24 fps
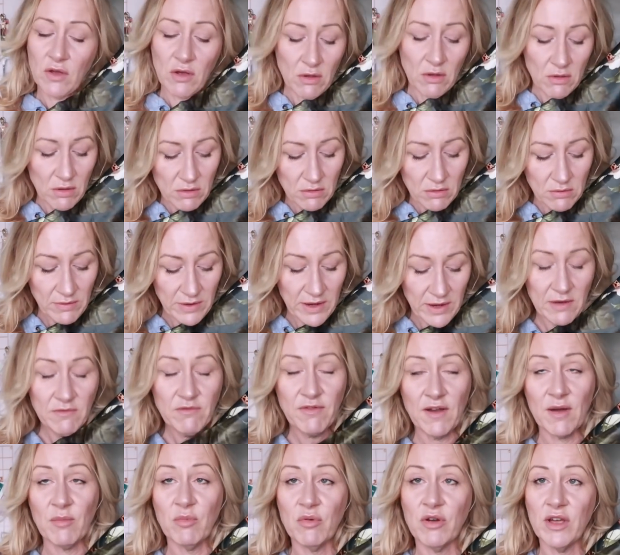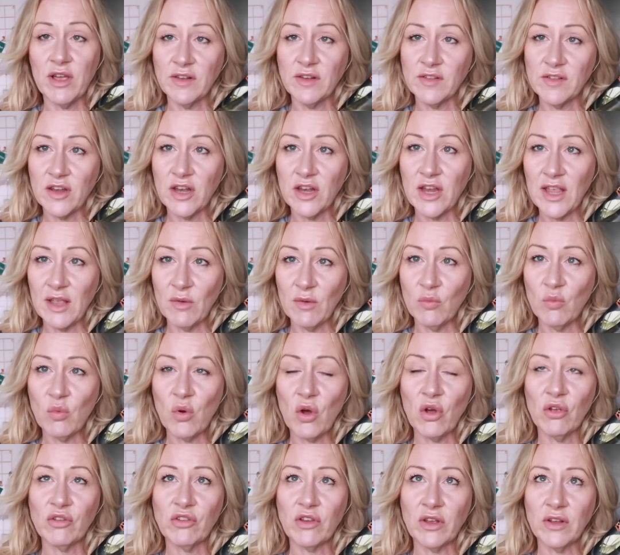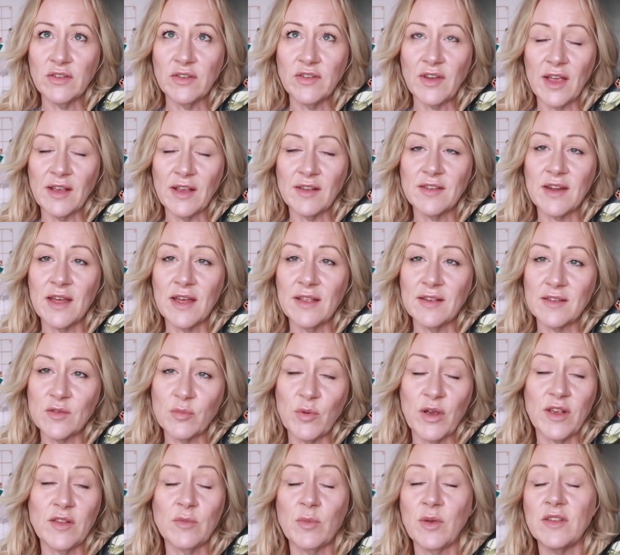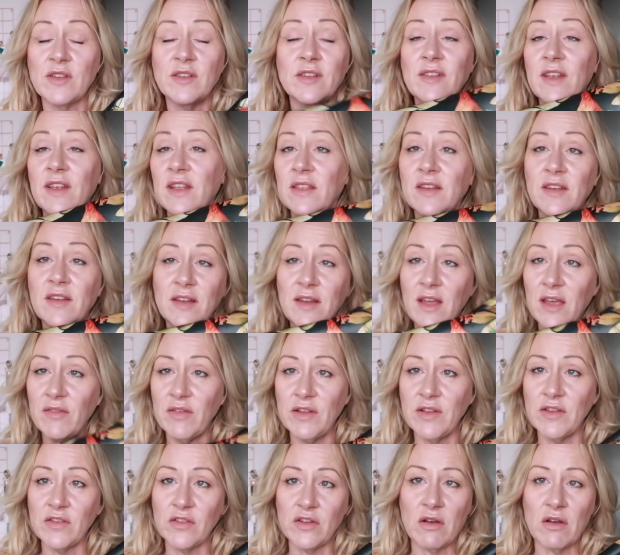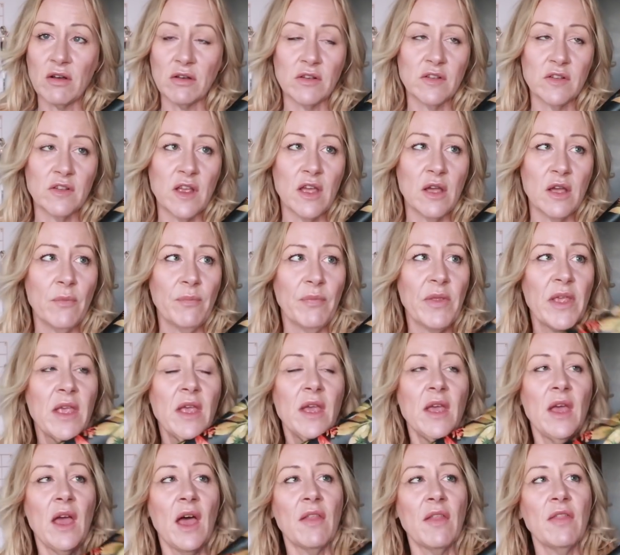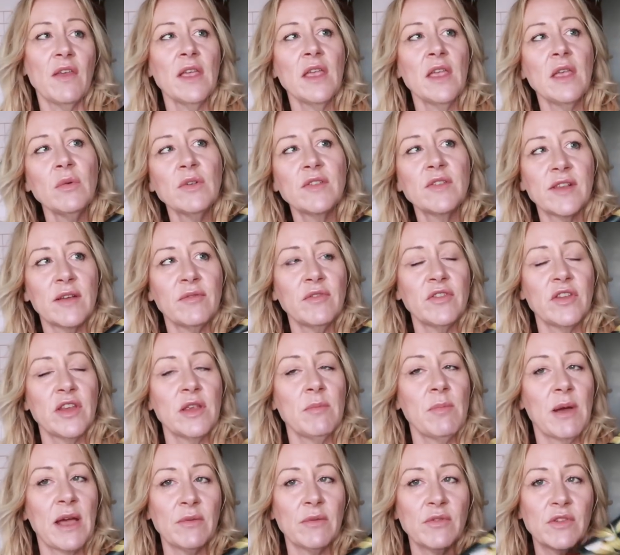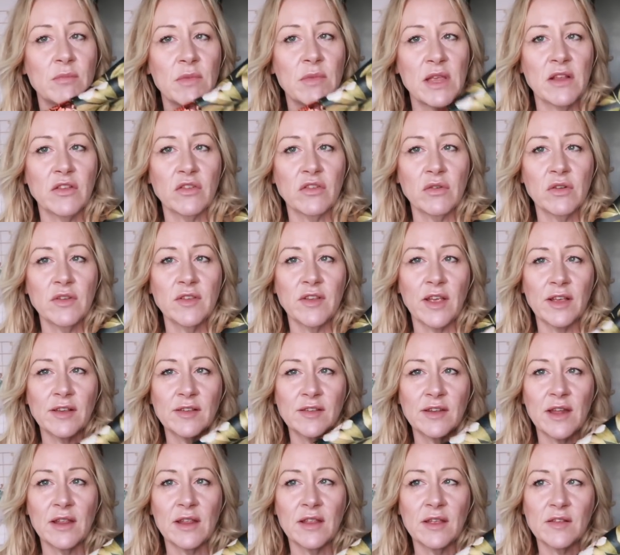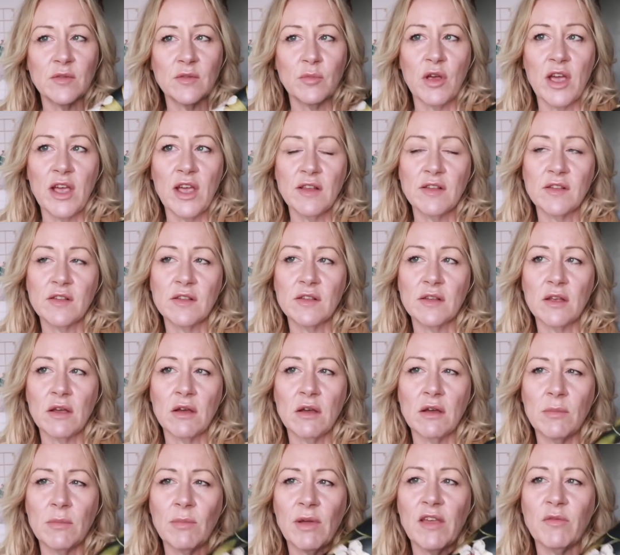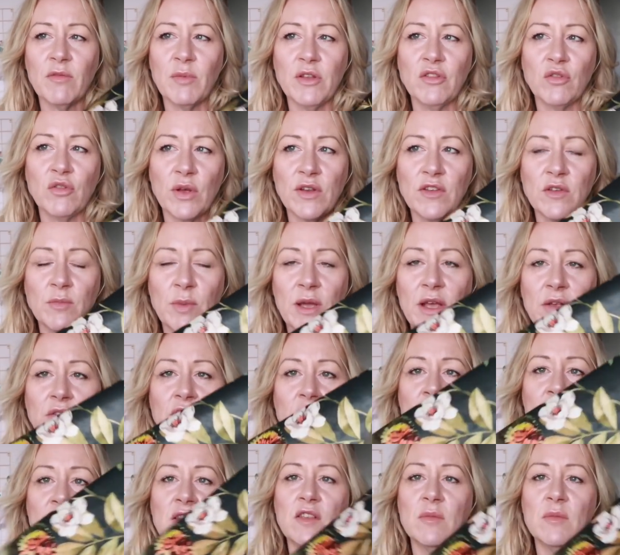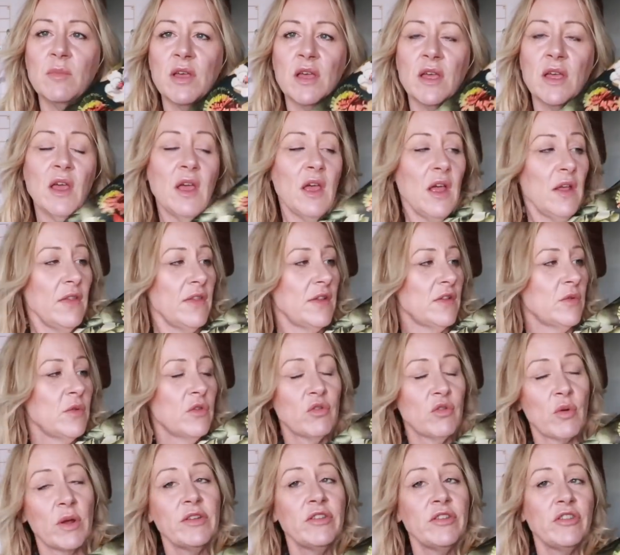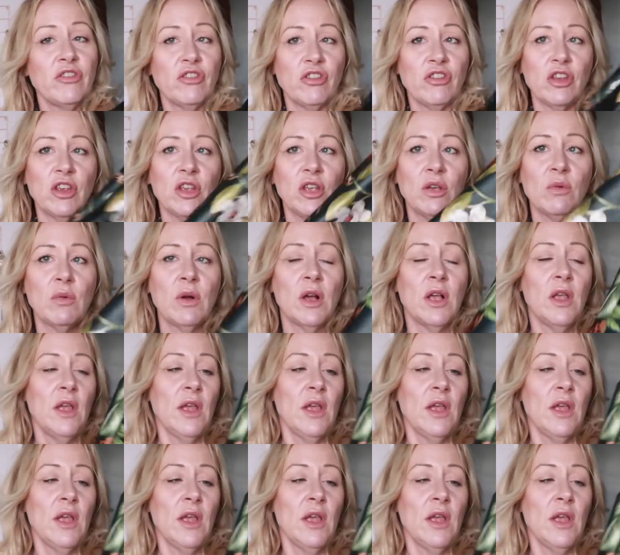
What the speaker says: in Fabworks than it was on Textile Express, but as I said, they didn't have it in stock. So I think it was £17 a metre on Textile Express, or it might have been £20 a metre, but this was £22